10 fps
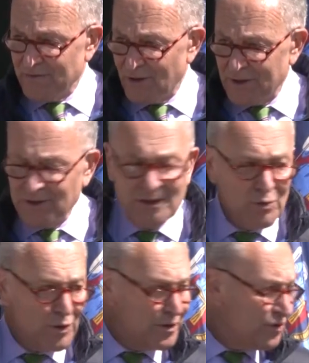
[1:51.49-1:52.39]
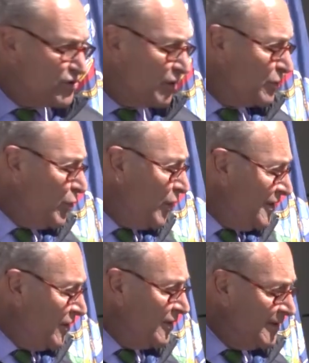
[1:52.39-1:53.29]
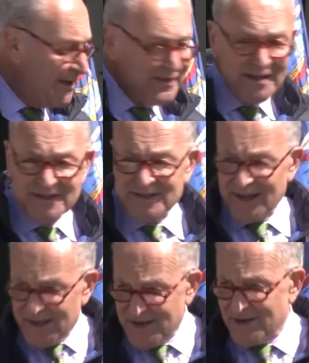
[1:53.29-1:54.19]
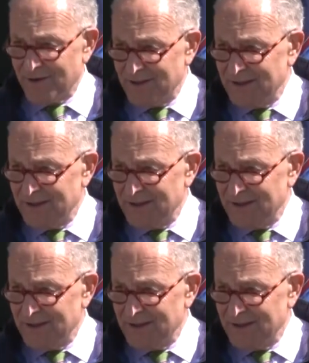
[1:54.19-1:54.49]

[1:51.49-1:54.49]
Our workers are loyal, and they stay here.